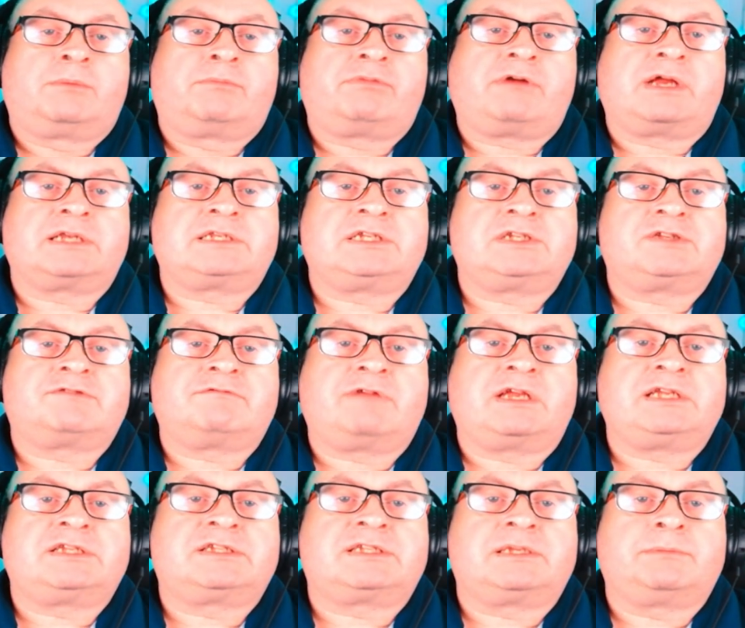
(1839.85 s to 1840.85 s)
Practice
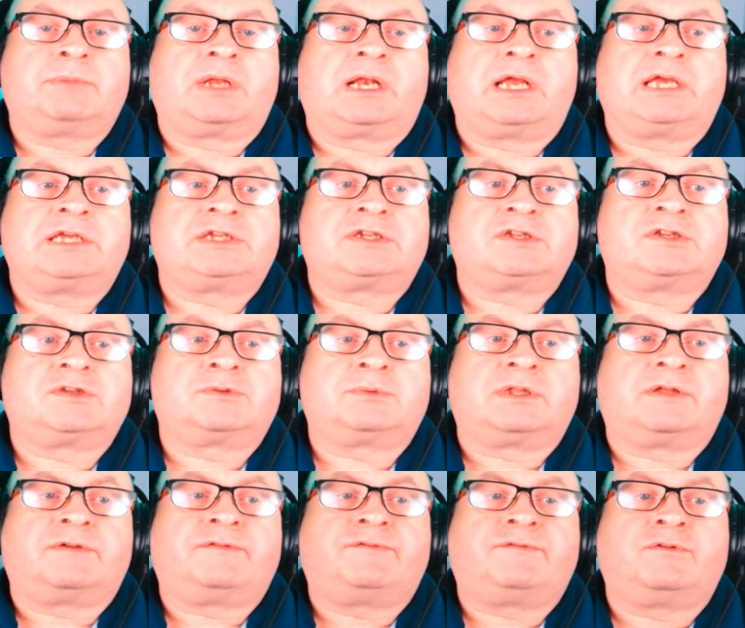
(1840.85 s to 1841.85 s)
race simulations
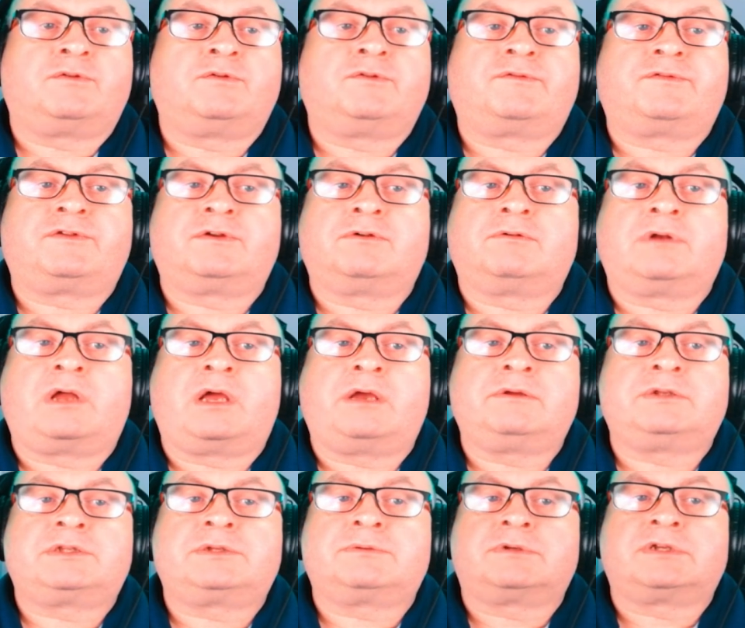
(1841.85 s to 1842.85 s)
with a full fuel
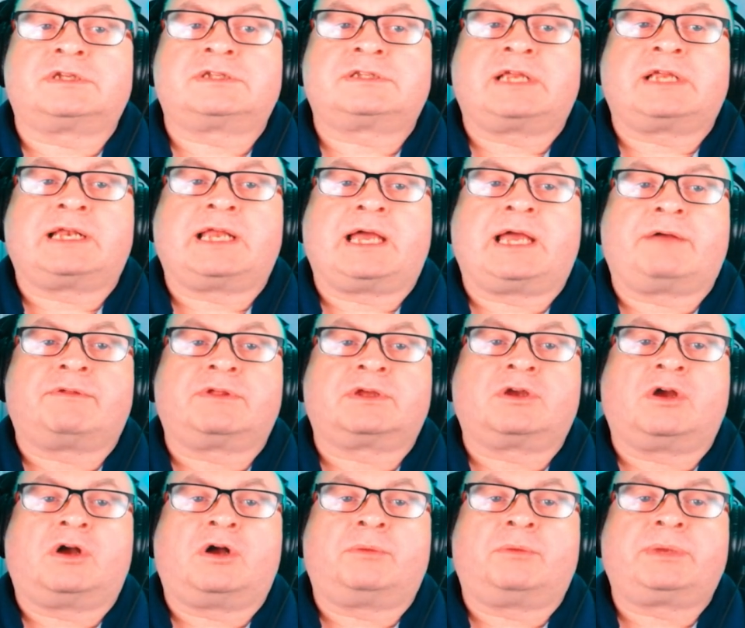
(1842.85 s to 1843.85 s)
load to understand how the
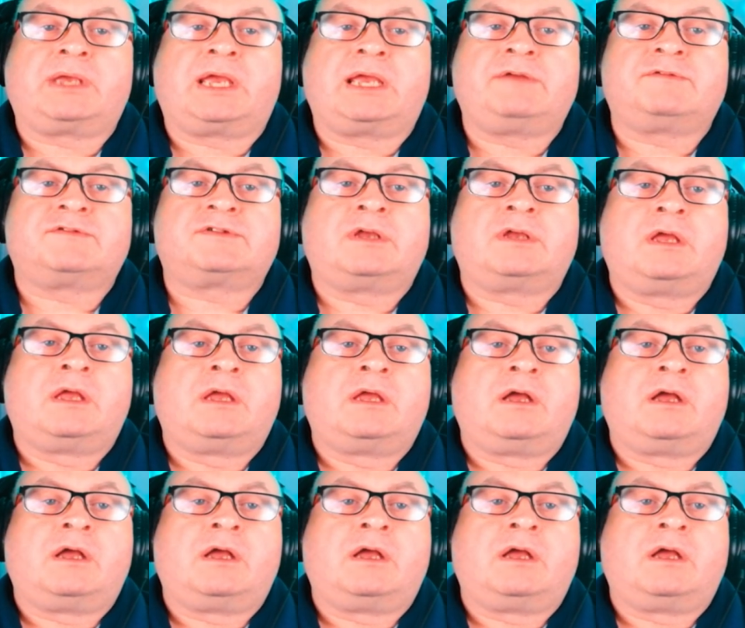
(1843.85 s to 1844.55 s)
car behaves